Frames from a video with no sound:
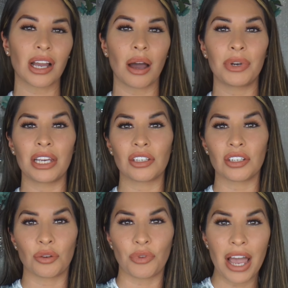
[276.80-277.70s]

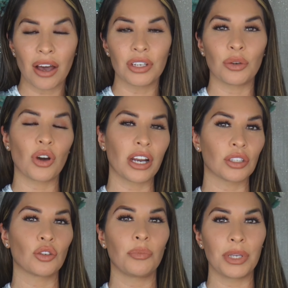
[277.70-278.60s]
accommodations around and what
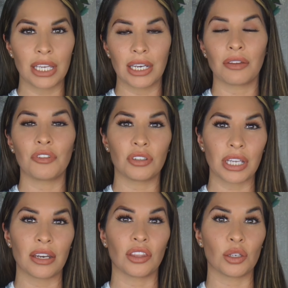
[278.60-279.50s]
else you would be getting if you
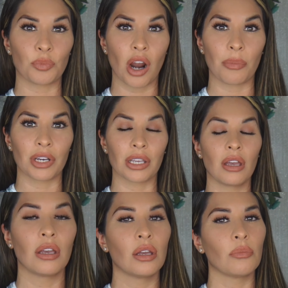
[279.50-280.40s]
stayed at this property.
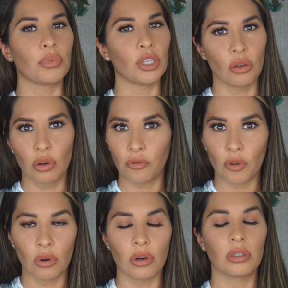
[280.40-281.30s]

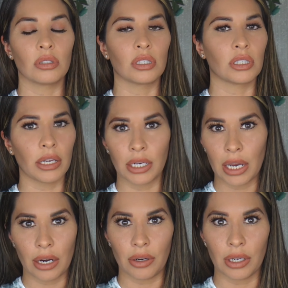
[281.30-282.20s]
Beautiful, stunning
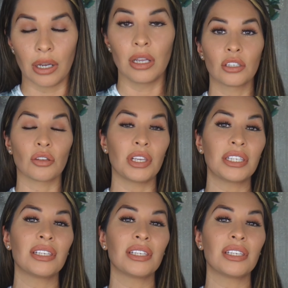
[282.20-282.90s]
area. So this